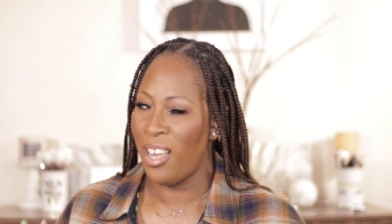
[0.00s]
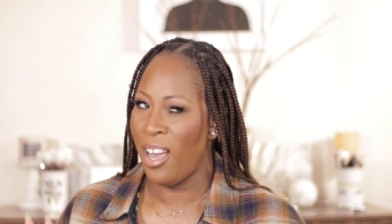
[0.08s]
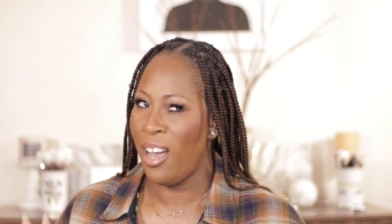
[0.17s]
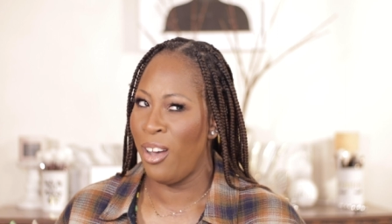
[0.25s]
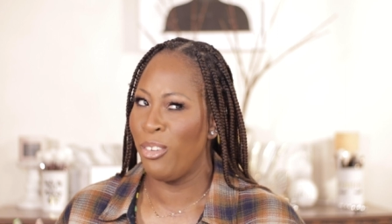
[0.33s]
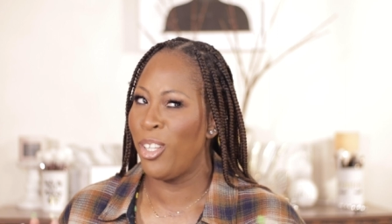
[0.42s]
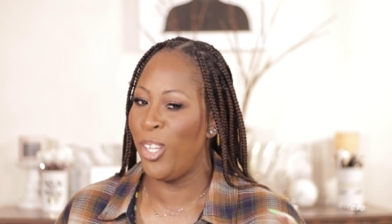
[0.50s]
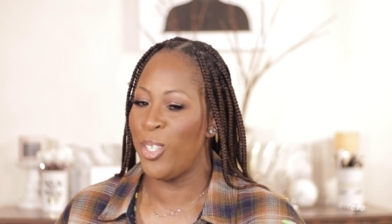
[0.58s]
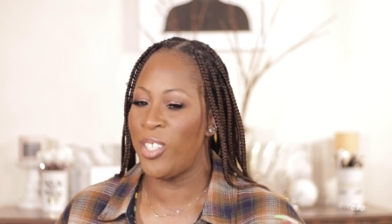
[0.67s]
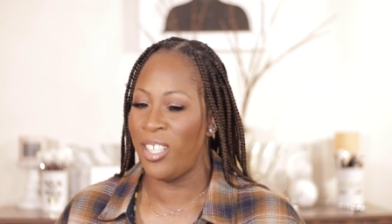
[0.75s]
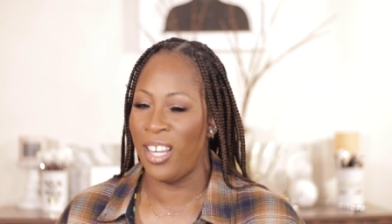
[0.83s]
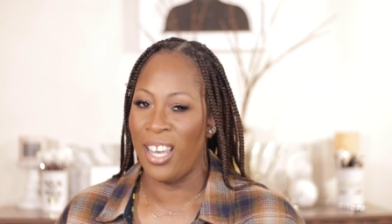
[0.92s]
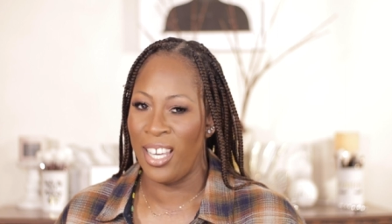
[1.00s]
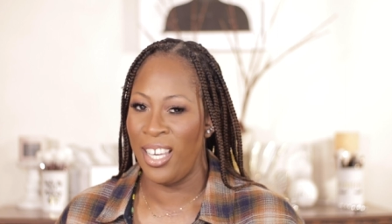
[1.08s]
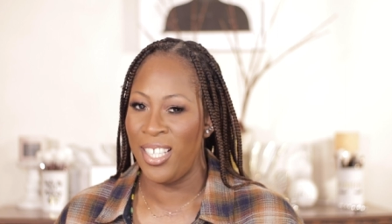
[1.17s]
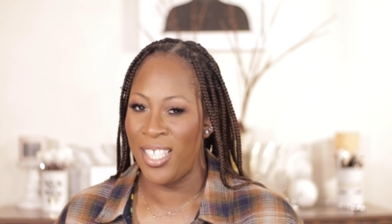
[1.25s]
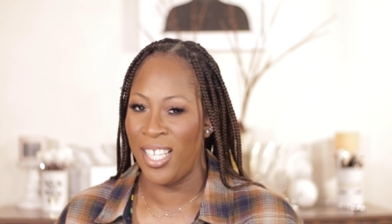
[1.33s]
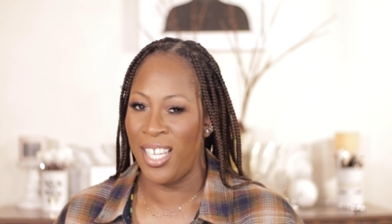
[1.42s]
how close did I
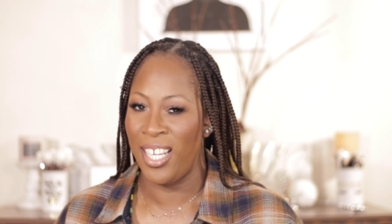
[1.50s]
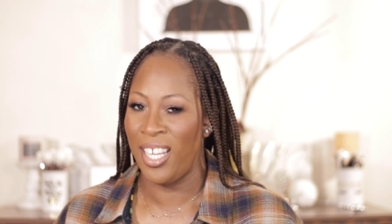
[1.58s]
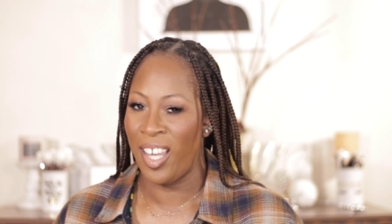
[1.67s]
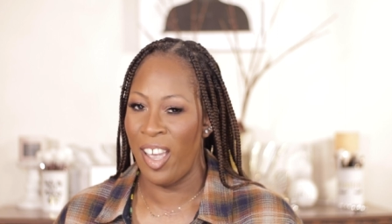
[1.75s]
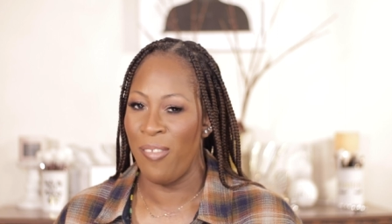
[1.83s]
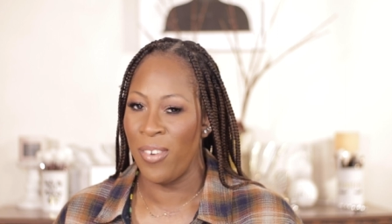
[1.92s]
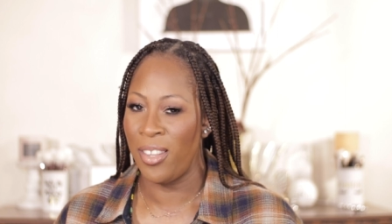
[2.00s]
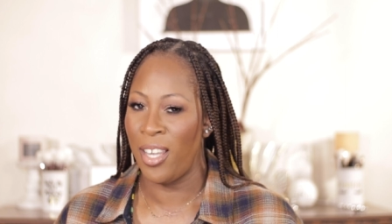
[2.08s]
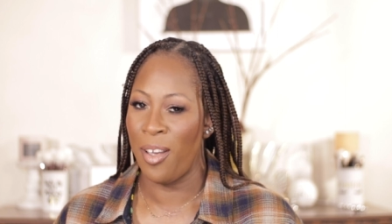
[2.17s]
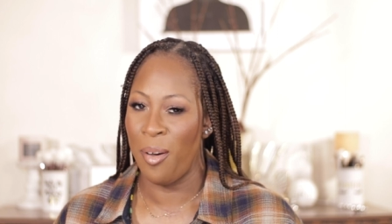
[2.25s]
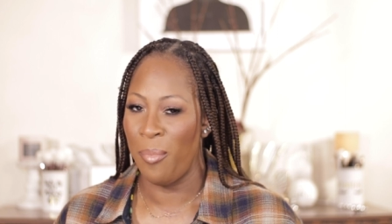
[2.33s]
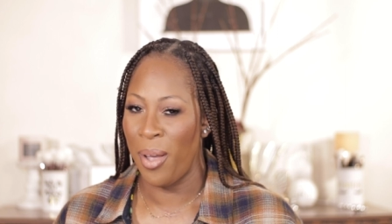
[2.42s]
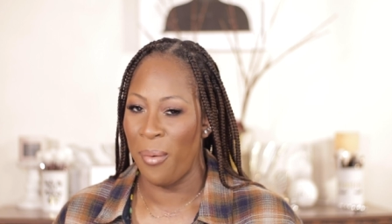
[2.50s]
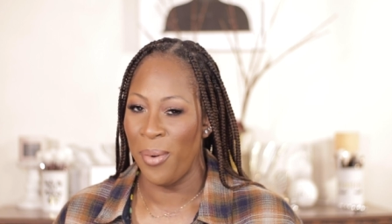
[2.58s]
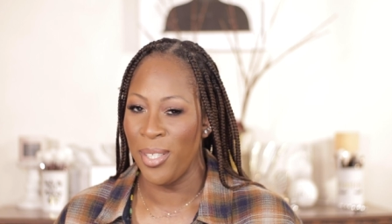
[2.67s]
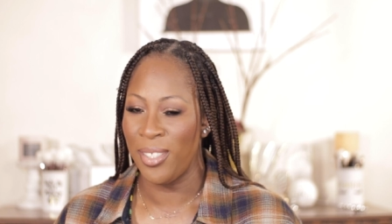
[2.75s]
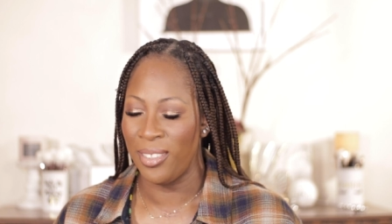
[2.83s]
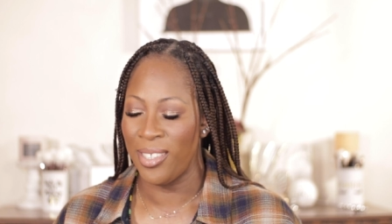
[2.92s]
get to getting everything on my
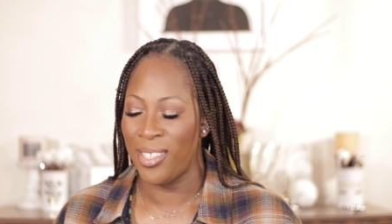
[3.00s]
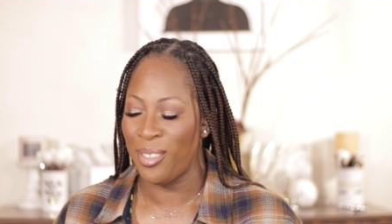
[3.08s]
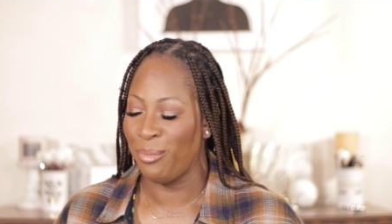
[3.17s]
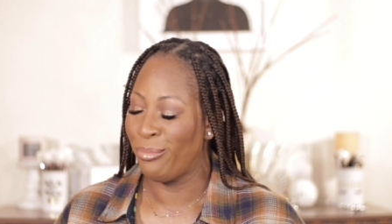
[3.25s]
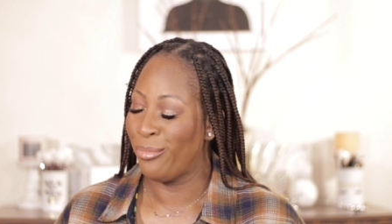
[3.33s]
wish list?